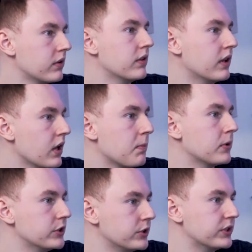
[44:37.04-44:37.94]
the
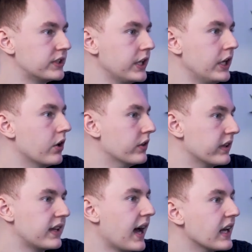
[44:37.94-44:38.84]
numbers you see on the
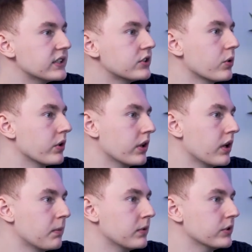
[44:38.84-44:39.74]
test or the
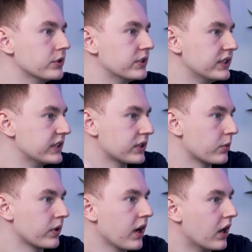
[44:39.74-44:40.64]
numbers you see
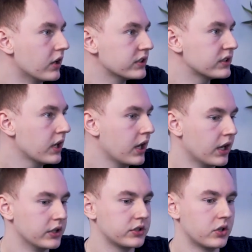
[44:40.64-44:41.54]
somewhere else.
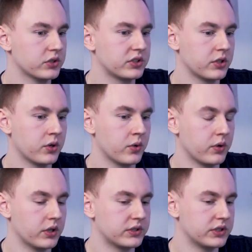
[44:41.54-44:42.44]
It's also,
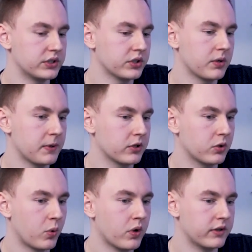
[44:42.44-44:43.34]
it's not about
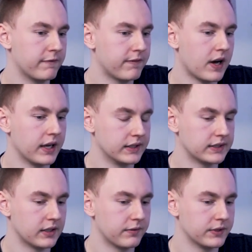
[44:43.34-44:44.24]
quantifying
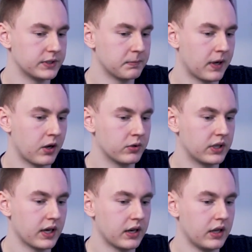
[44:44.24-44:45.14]
stuff. It's about
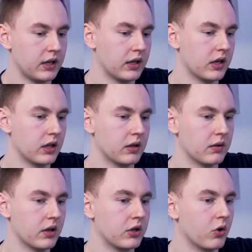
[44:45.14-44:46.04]
getting
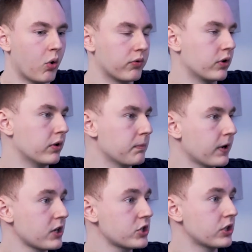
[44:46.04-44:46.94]
an overall
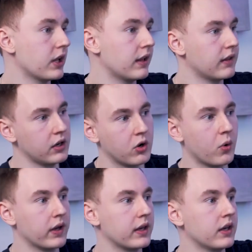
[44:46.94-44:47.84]
impression and then
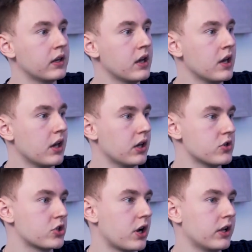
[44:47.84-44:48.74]
going in and
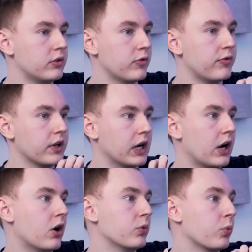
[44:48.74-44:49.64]
trying to figure
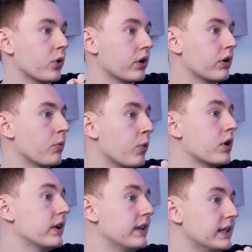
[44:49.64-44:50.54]
out what
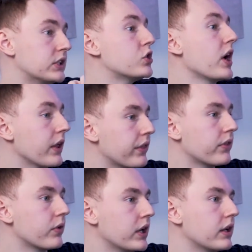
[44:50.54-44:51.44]
are these strengths,
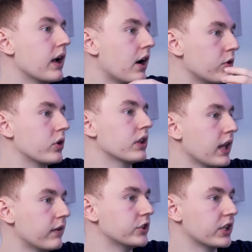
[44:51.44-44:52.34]
right? And how you can
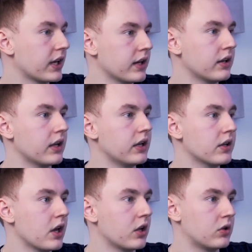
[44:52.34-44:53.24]
leverage the candidate
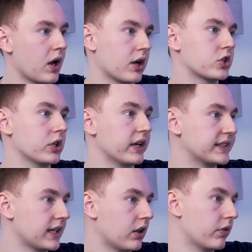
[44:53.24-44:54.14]
to actually
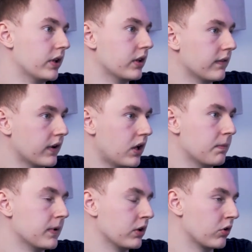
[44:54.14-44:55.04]
accelerate the
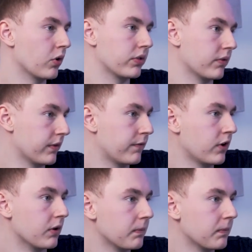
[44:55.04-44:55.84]
development and growth of the firm.